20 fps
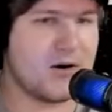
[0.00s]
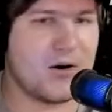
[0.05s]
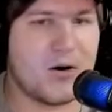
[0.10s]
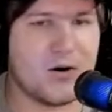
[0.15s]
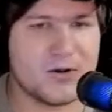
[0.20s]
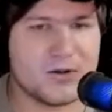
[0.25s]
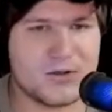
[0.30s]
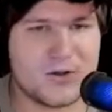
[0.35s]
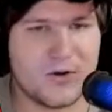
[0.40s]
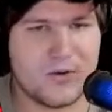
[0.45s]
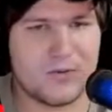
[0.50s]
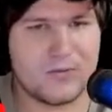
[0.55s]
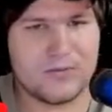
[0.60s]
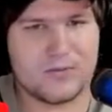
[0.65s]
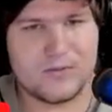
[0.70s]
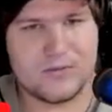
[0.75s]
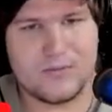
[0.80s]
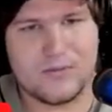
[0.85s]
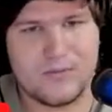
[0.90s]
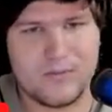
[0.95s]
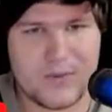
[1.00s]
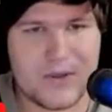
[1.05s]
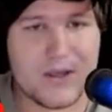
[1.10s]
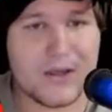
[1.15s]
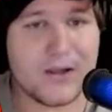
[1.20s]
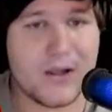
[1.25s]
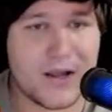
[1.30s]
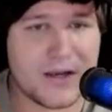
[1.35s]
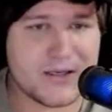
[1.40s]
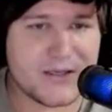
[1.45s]
also
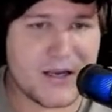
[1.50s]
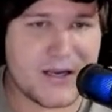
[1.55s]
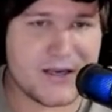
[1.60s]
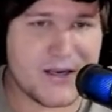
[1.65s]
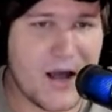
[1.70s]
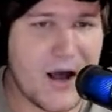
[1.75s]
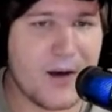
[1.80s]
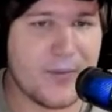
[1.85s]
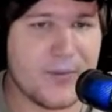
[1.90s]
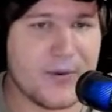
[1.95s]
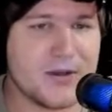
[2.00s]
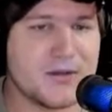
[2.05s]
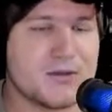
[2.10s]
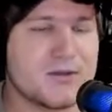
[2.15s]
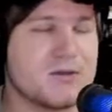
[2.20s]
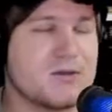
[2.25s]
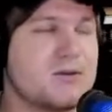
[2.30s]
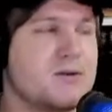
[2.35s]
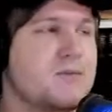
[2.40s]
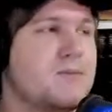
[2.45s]
being like Saint Thomas.